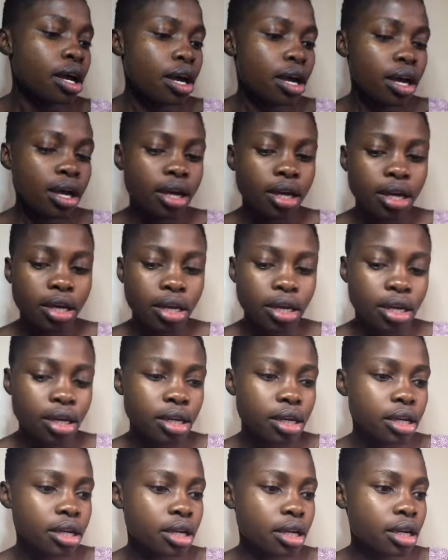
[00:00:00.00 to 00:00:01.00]

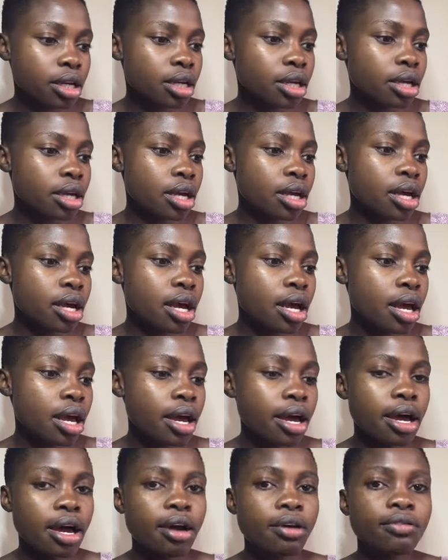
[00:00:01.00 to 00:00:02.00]
and I
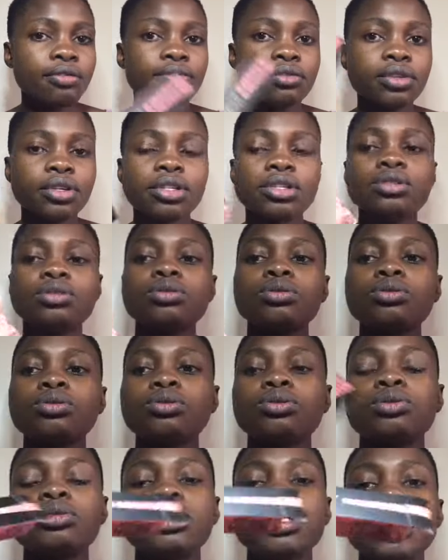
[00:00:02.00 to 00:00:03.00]
have this
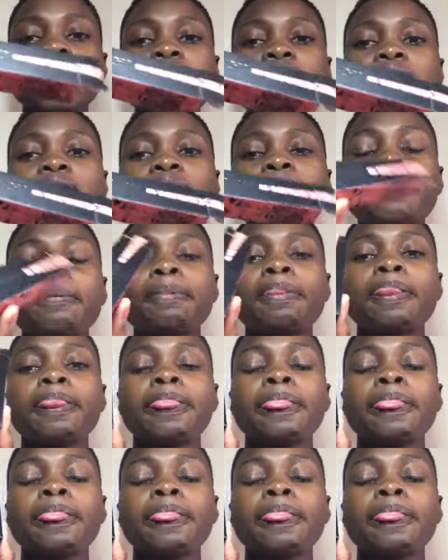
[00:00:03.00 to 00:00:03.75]
Huddah